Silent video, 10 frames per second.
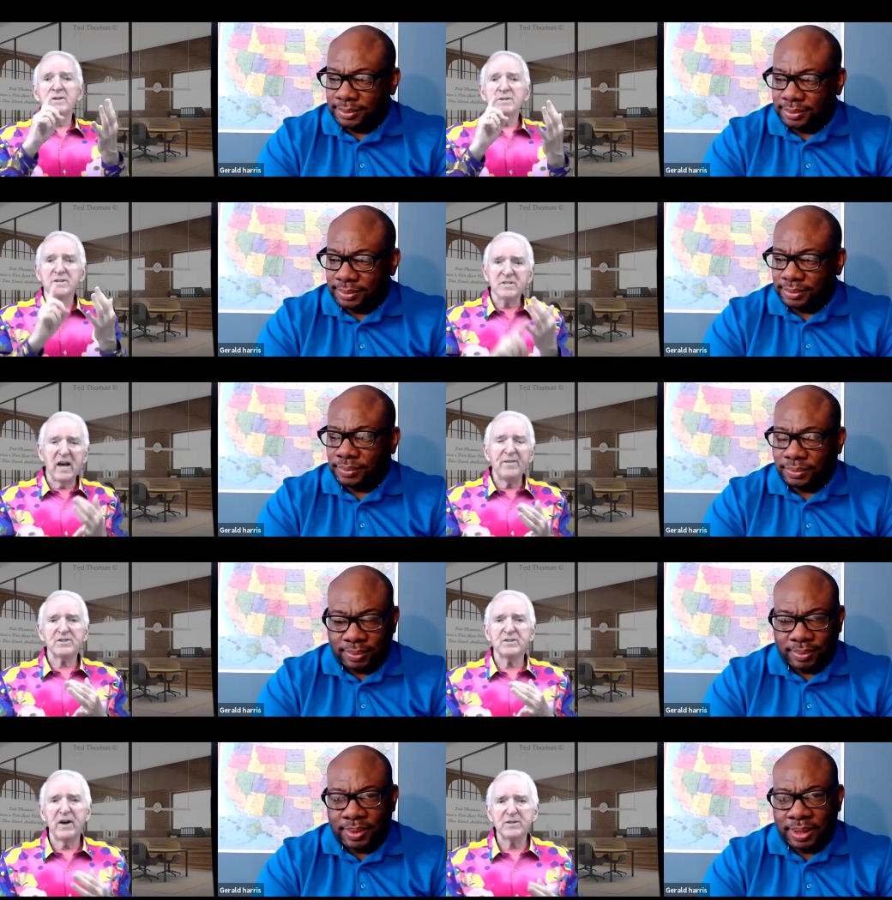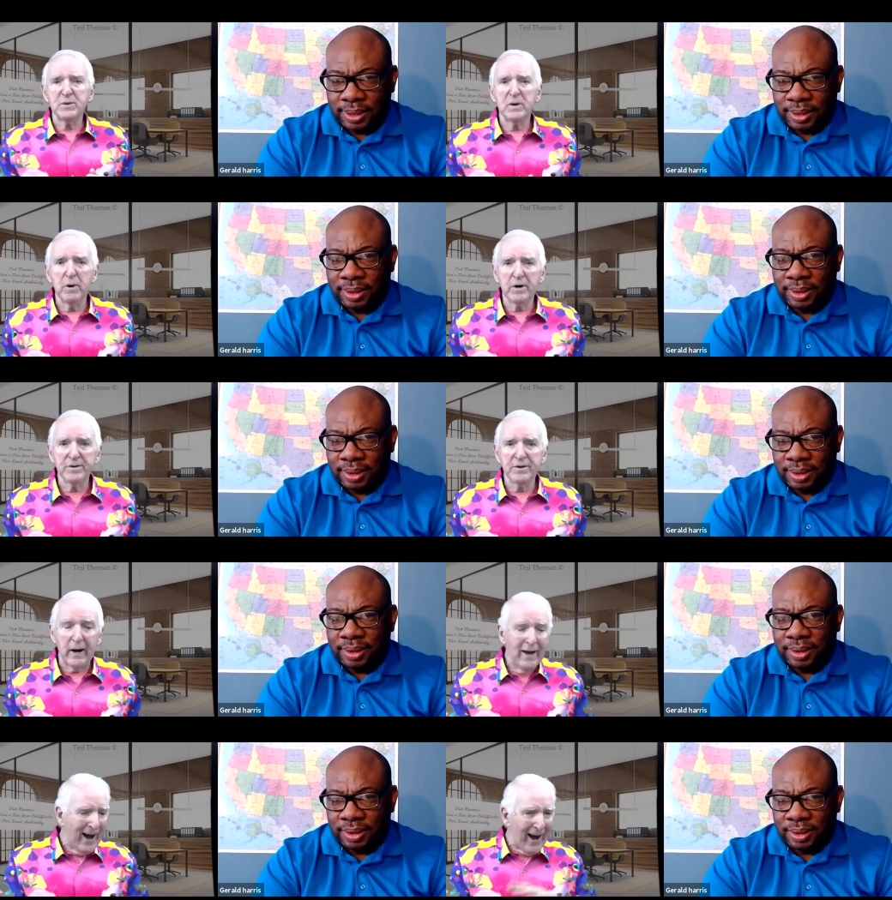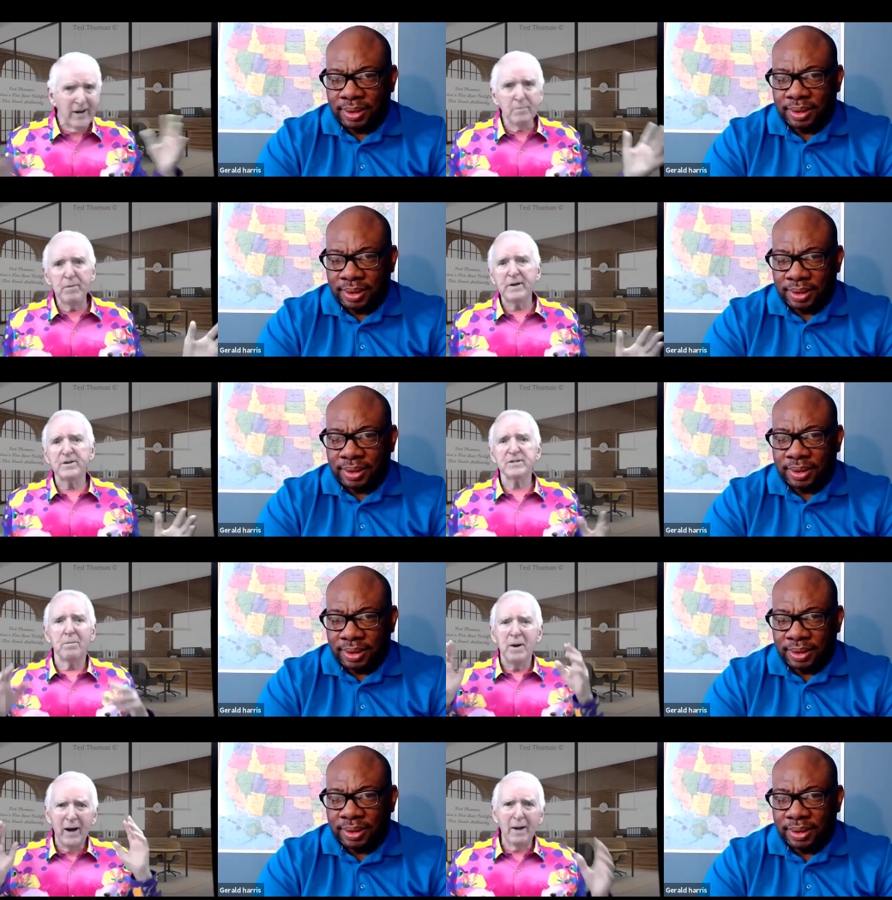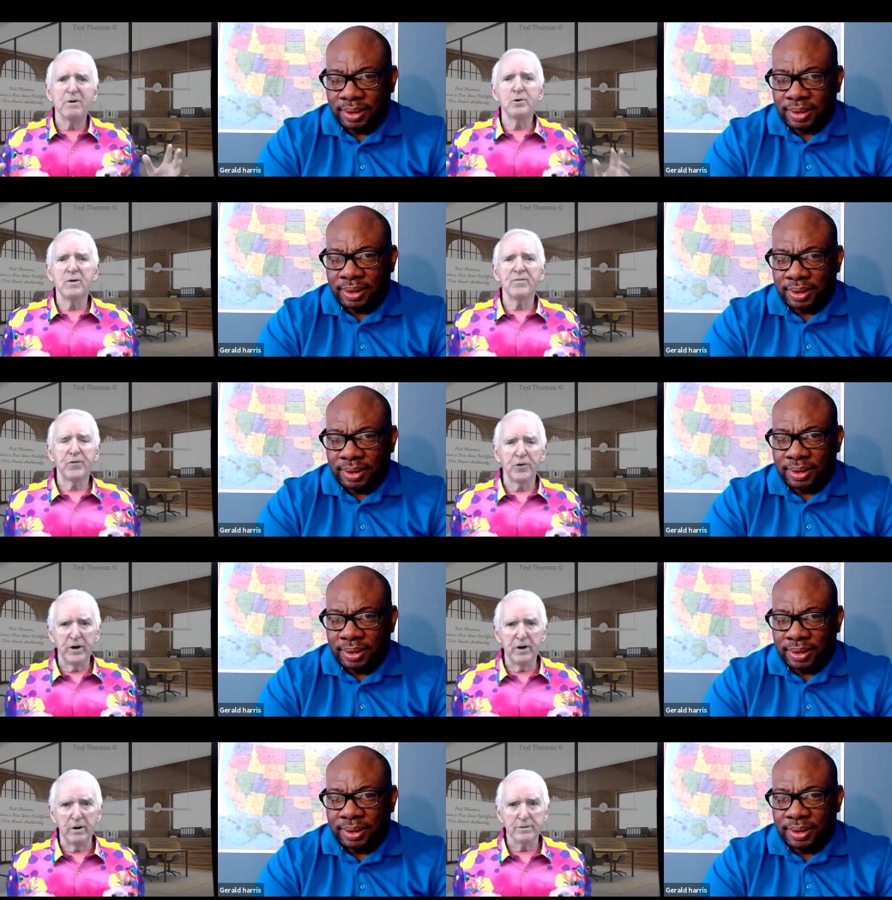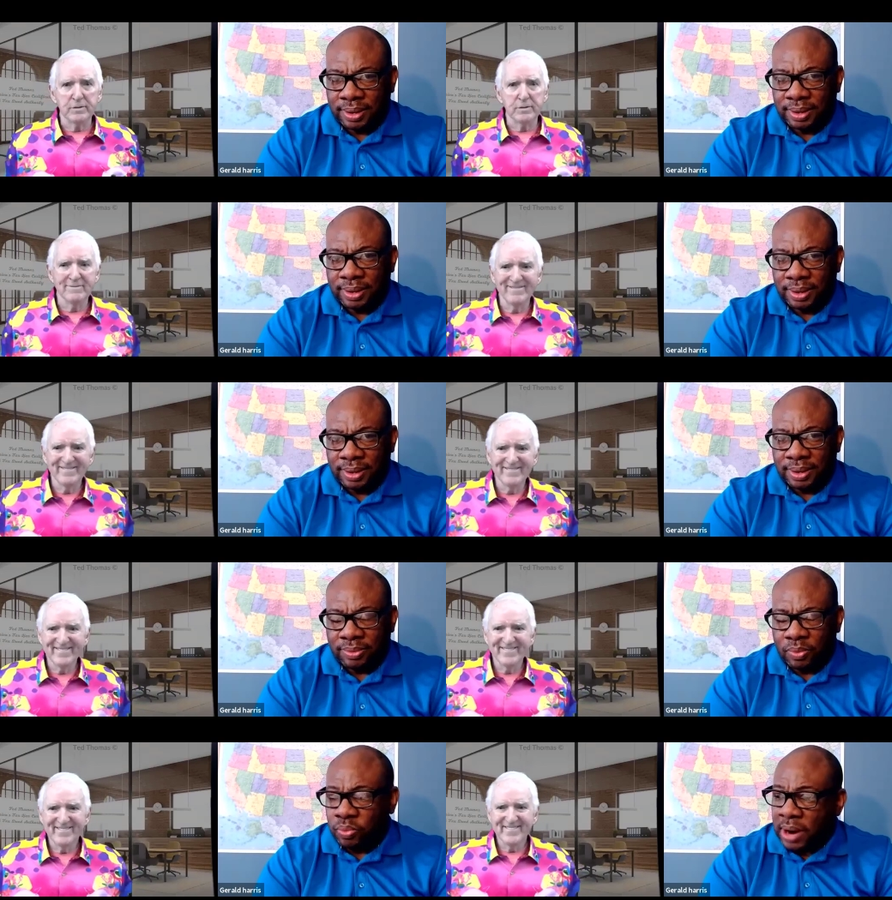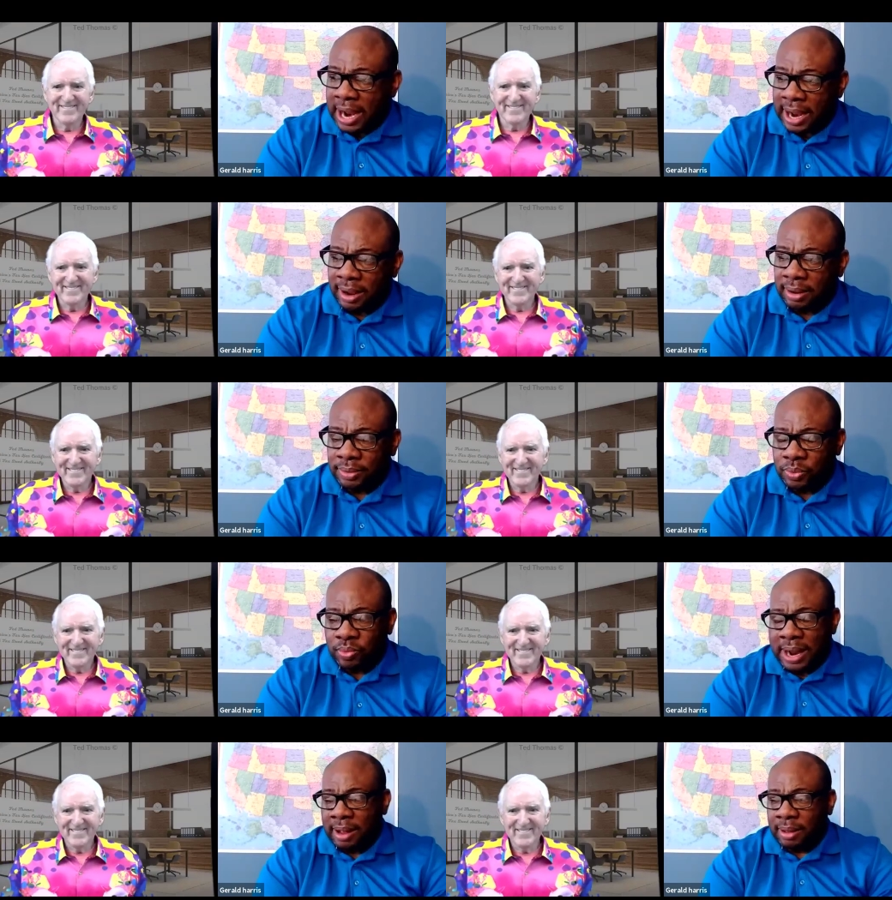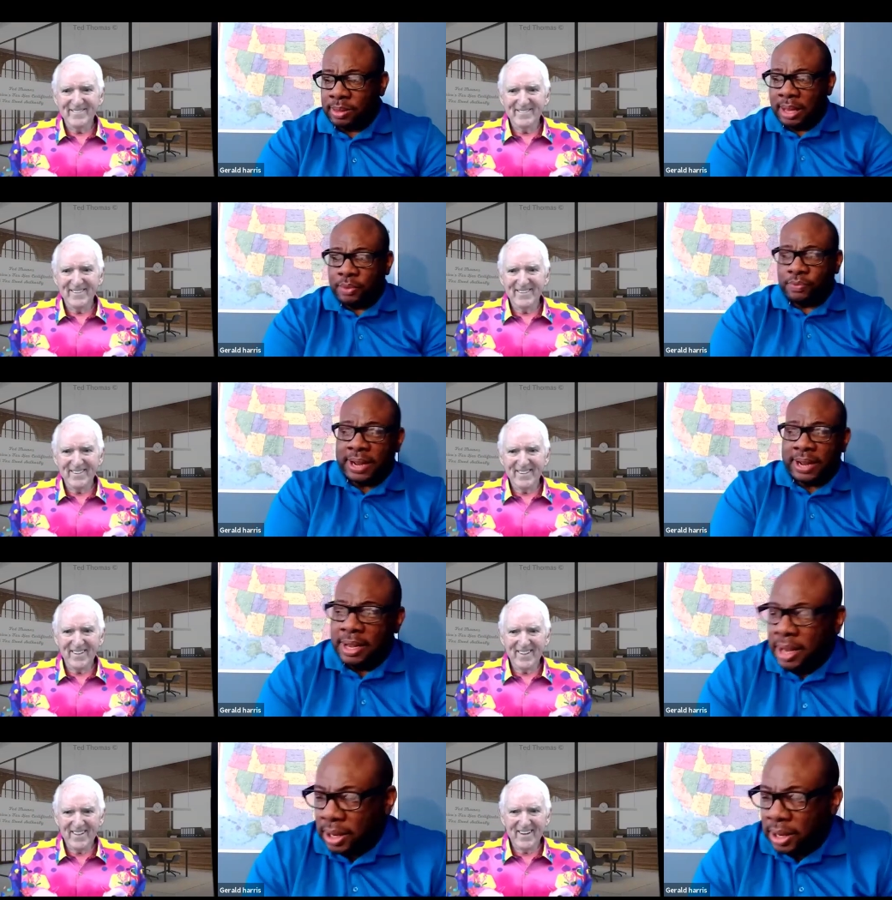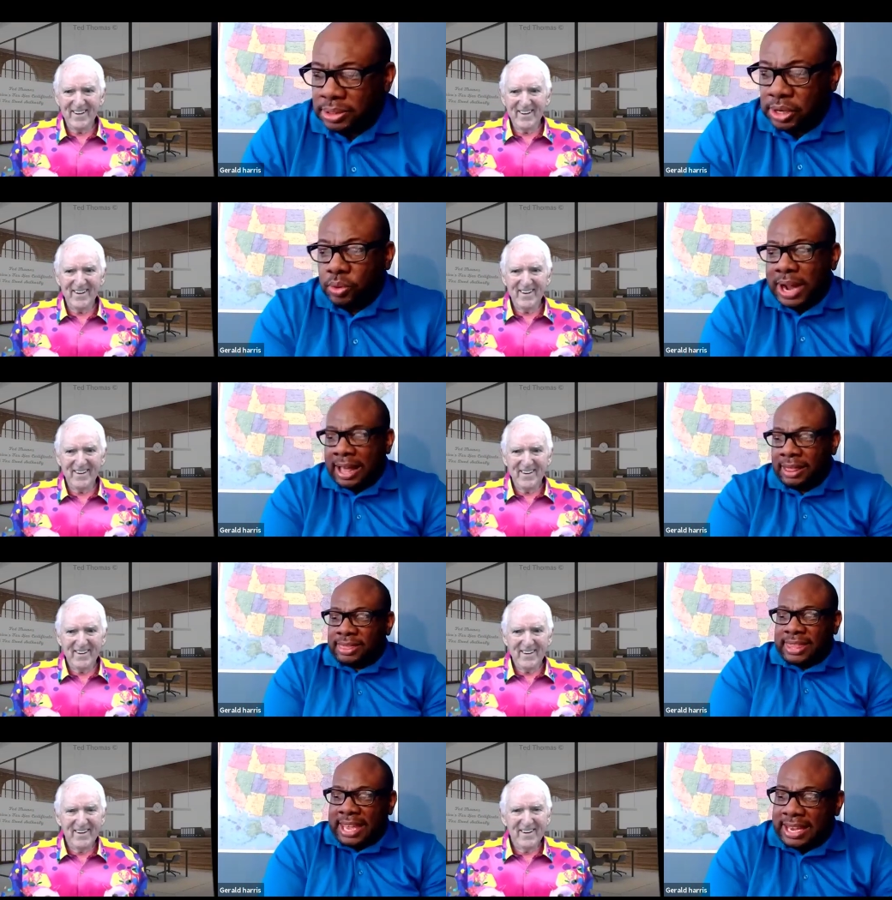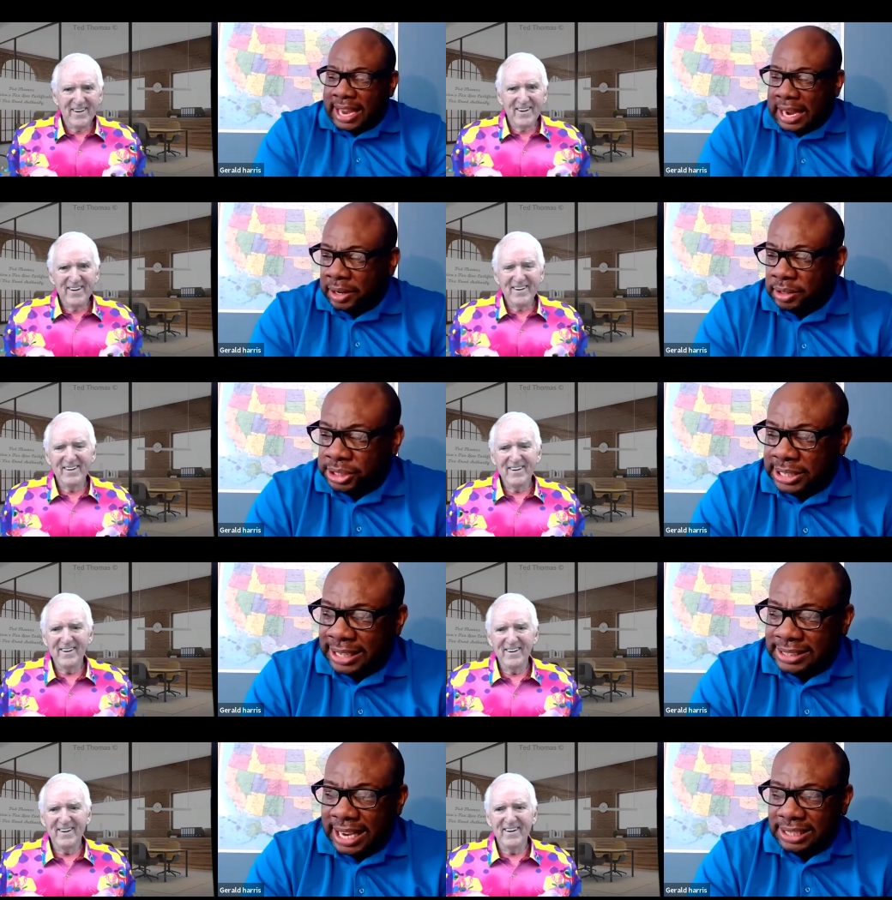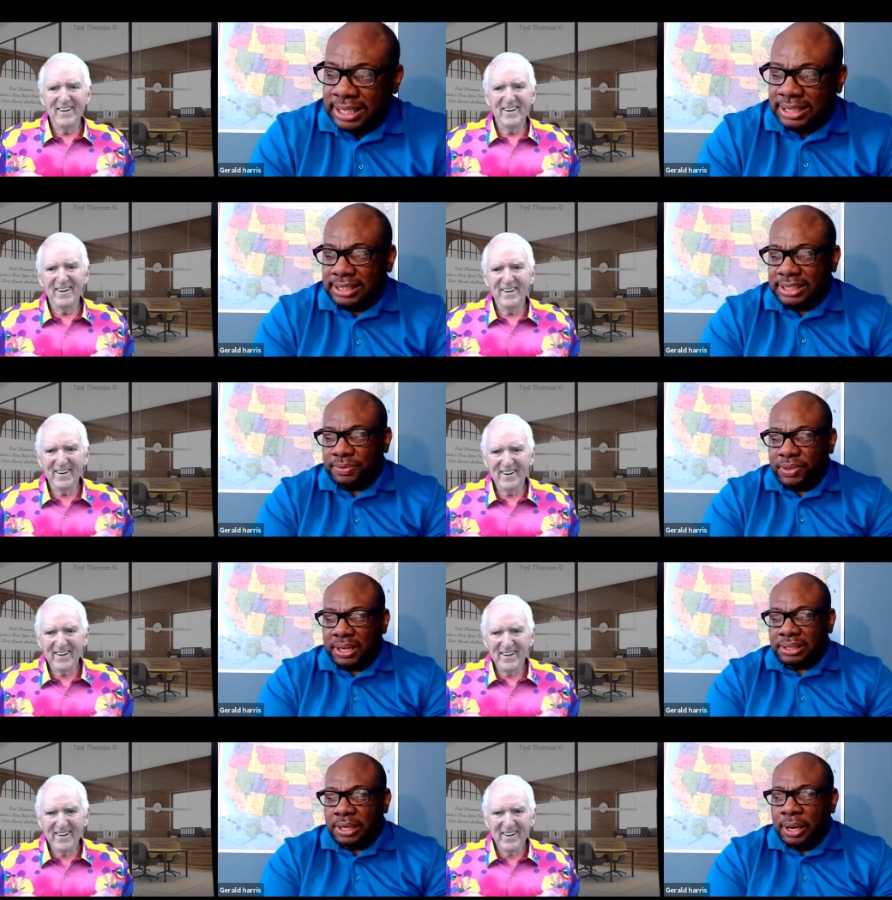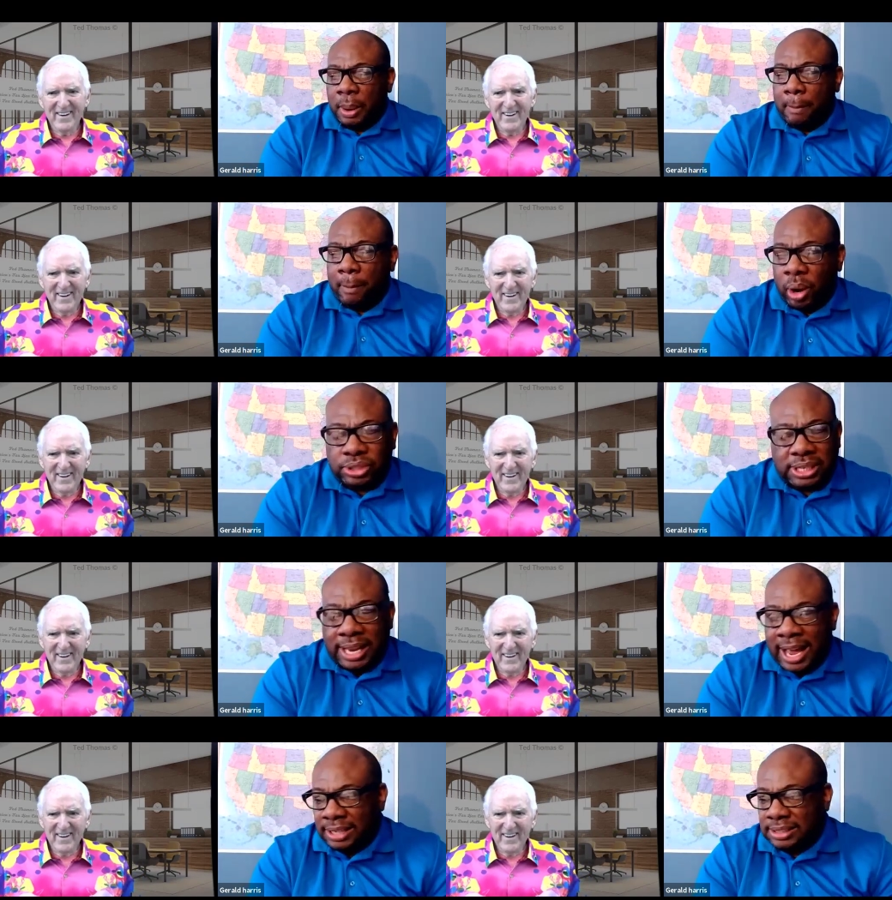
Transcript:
Speaker 1: it's the safest investment in America today. I didn't make this up. I've been doing it for 30 years.
Speaker 2: Wow. Wow. Thank you for that. You know, so I think I understand tax lien certificates. Most